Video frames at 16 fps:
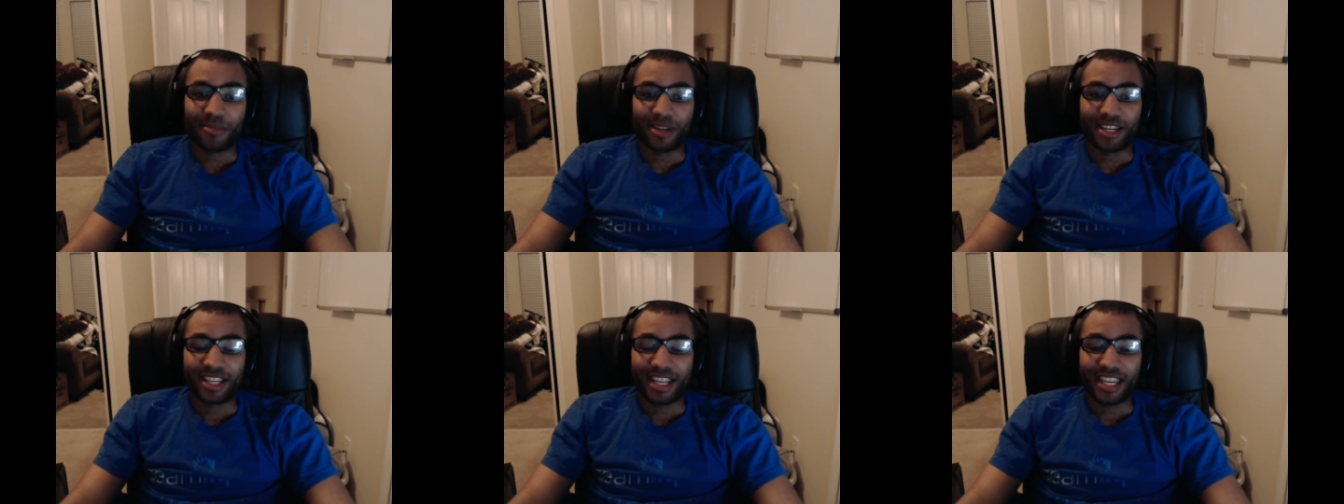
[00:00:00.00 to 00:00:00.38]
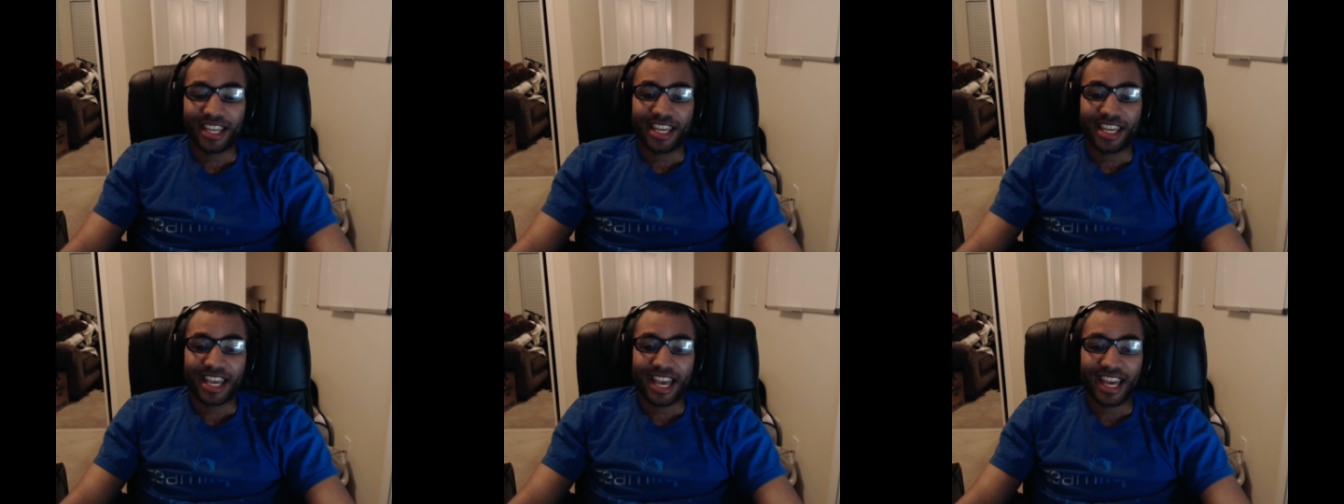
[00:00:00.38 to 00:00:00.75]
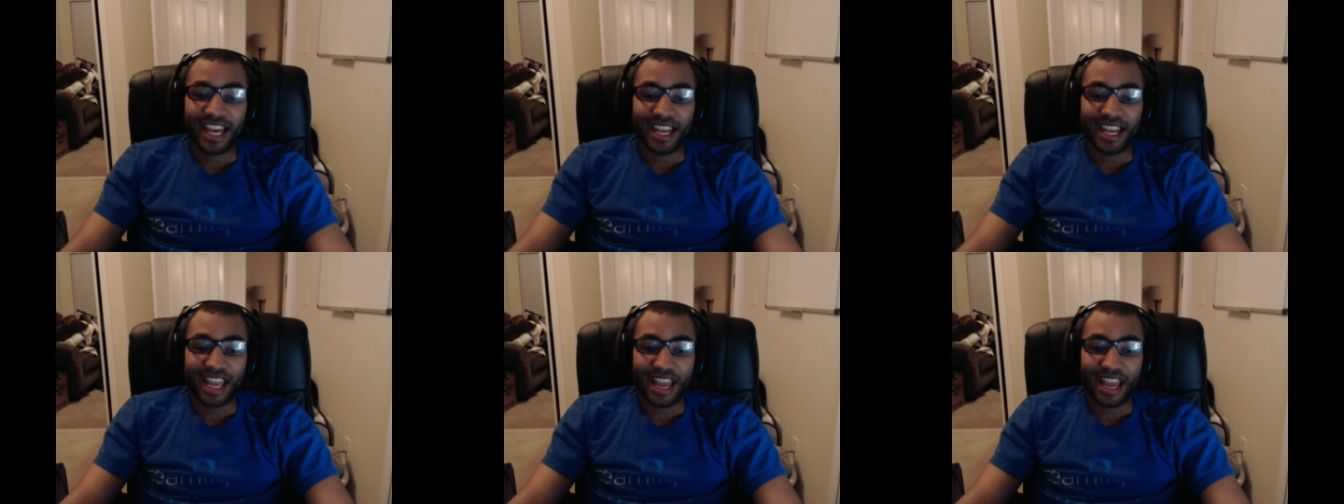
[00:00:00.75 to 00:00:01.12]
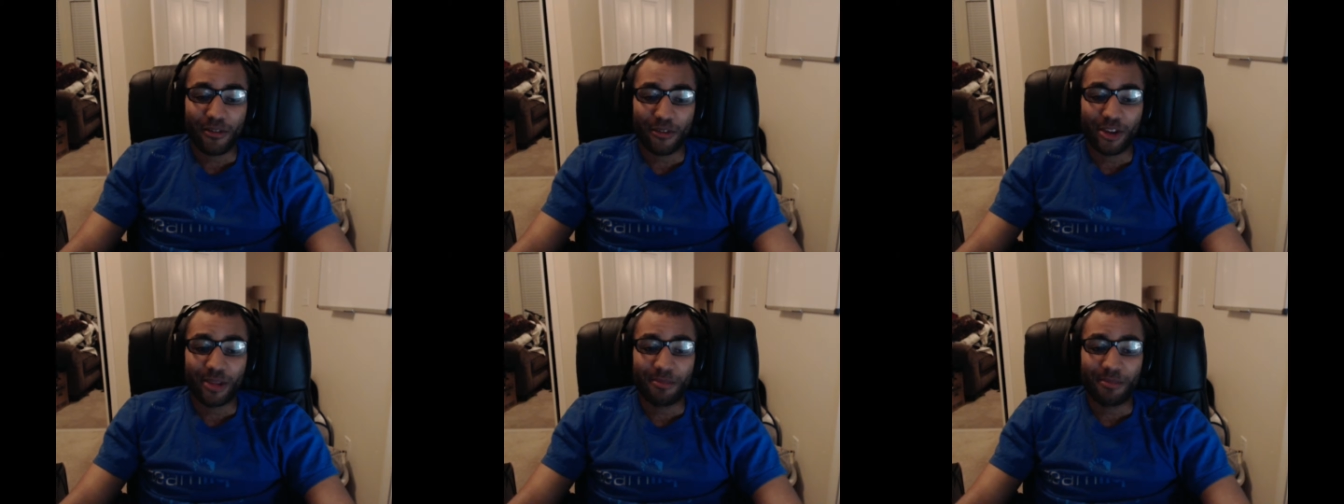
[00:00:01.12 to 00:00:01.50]
but he had
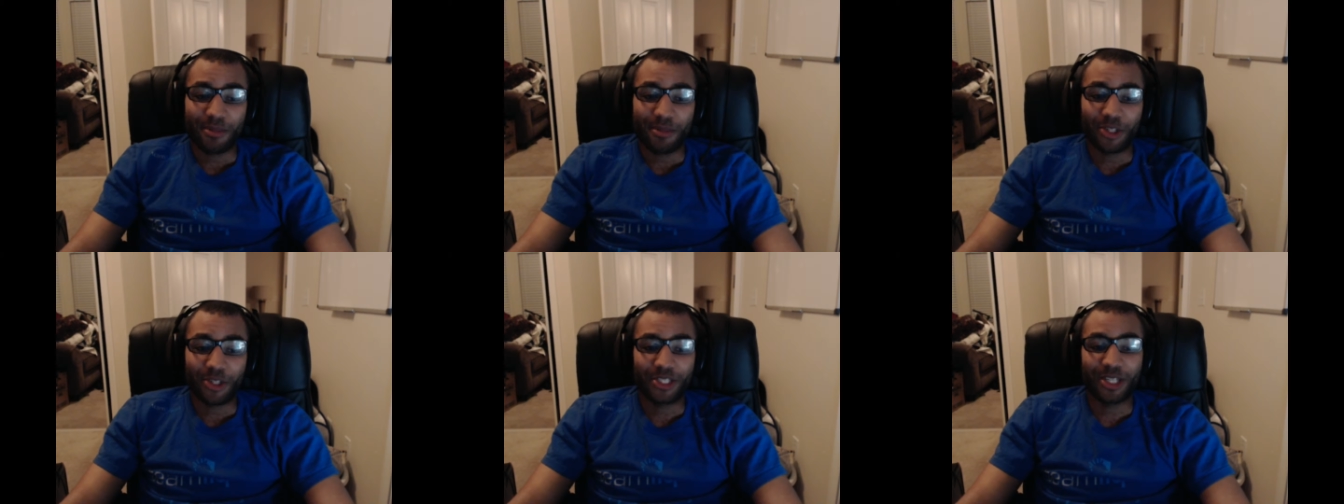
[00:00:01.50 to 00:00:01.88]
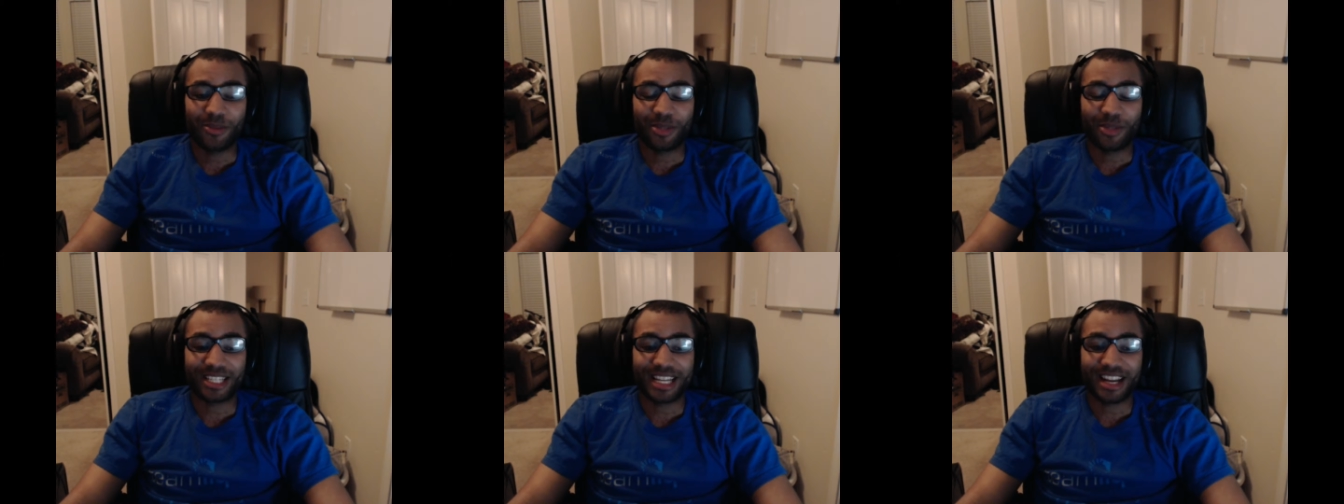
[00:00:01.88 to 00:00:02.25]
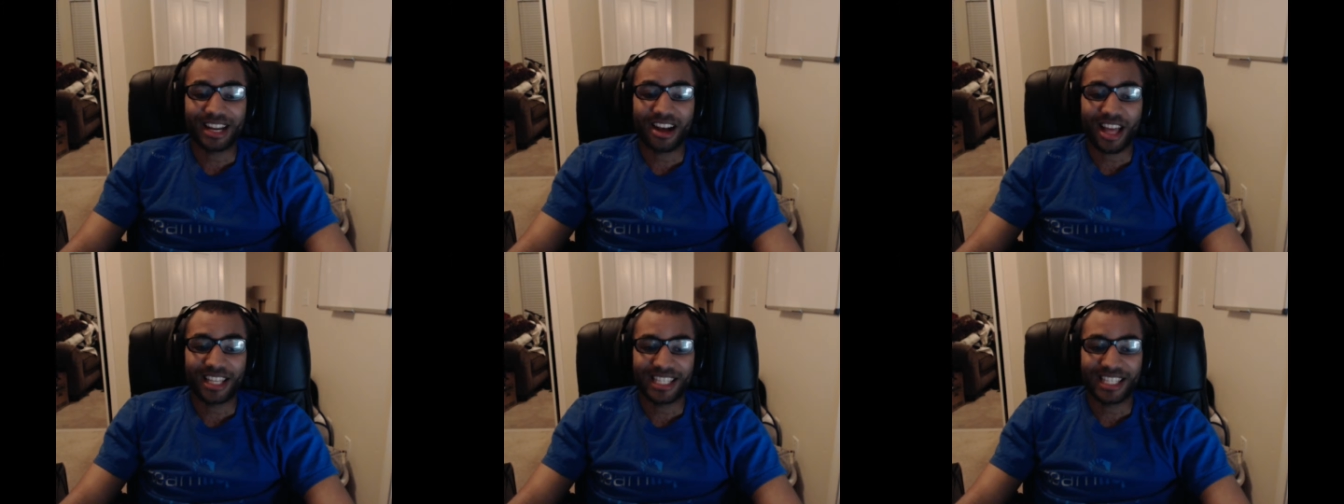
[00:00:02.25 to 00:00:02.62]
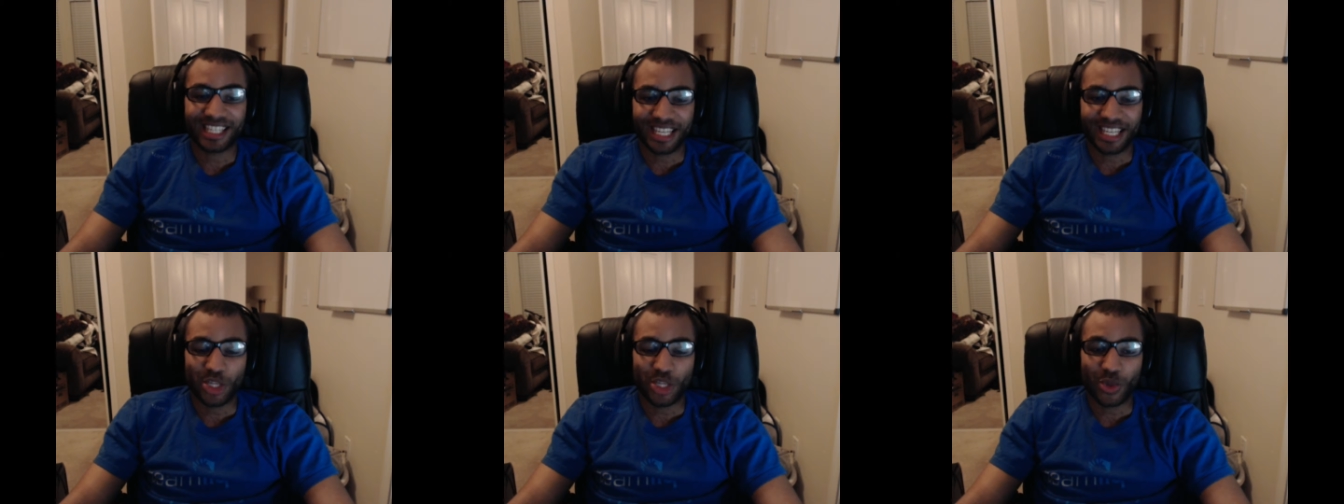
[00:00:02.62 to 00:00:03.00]
every building was
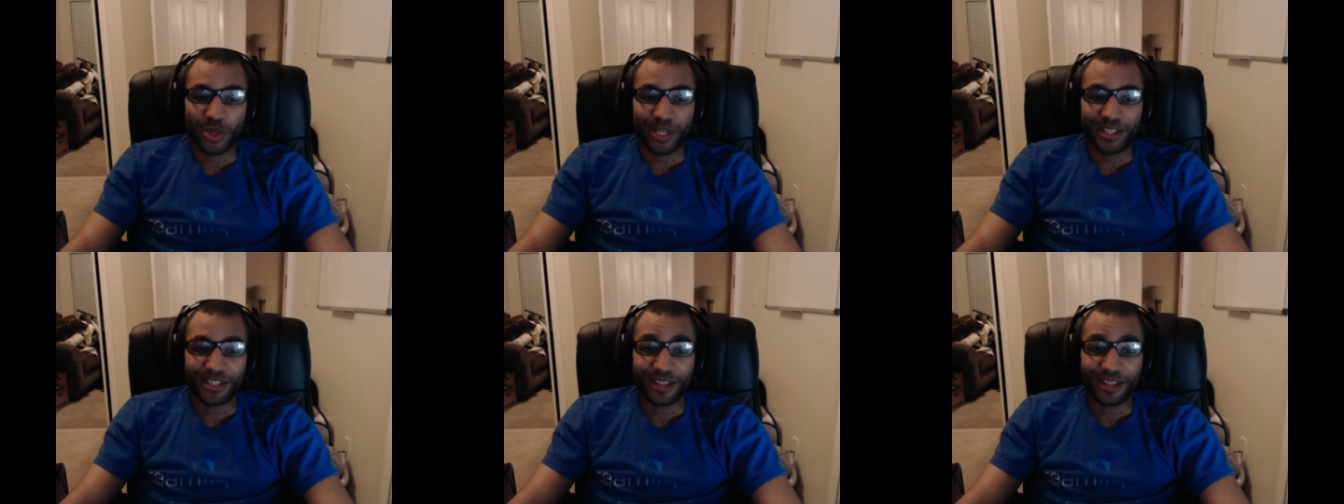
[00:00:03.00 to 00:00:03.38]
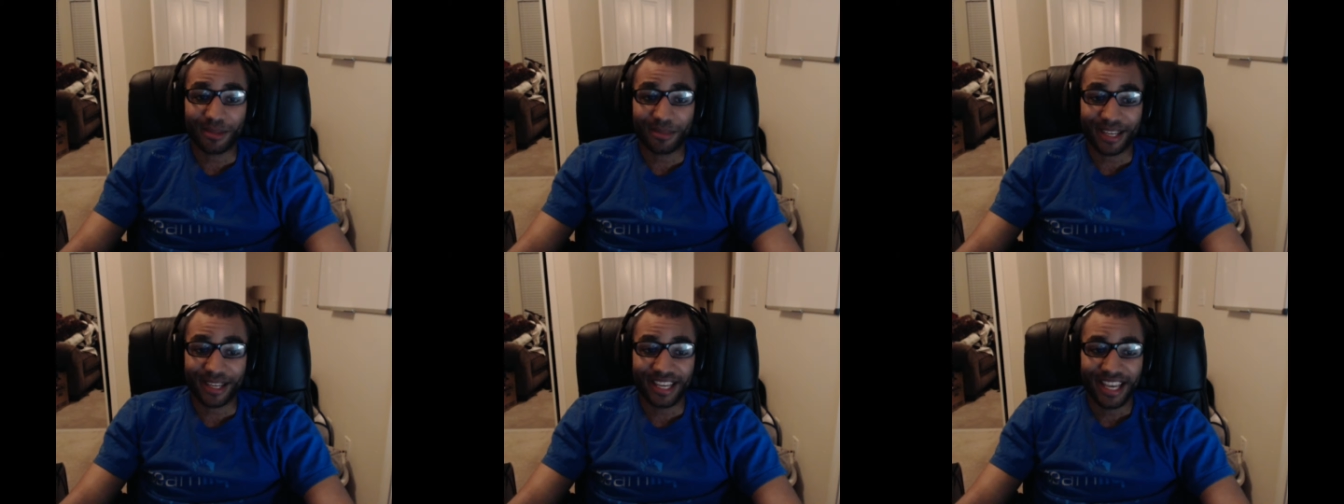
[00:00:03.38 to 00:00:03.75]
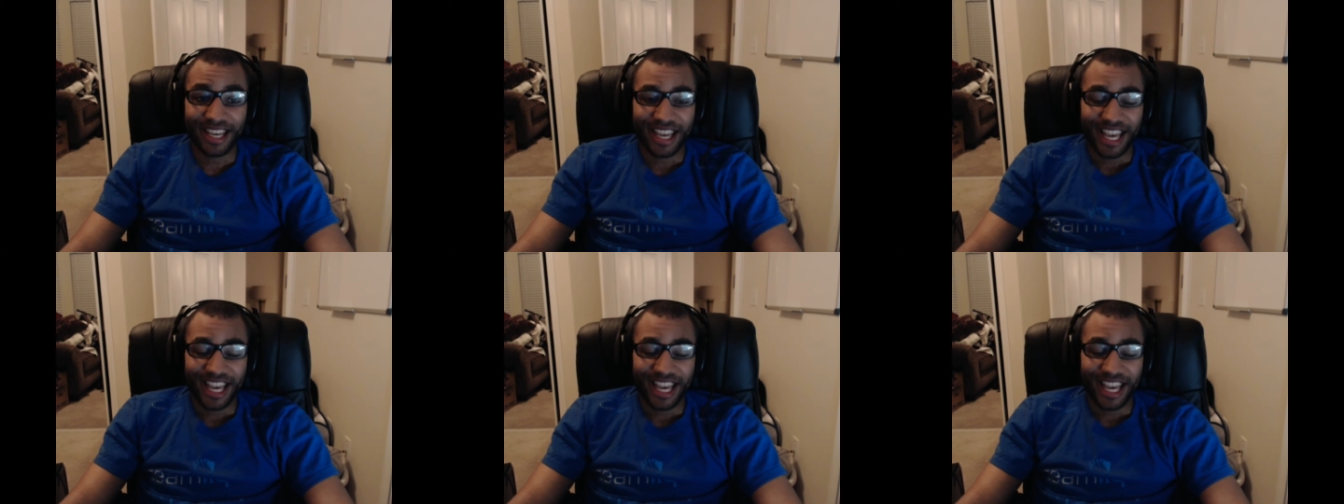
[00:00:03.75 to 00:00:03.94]
constantly doing something,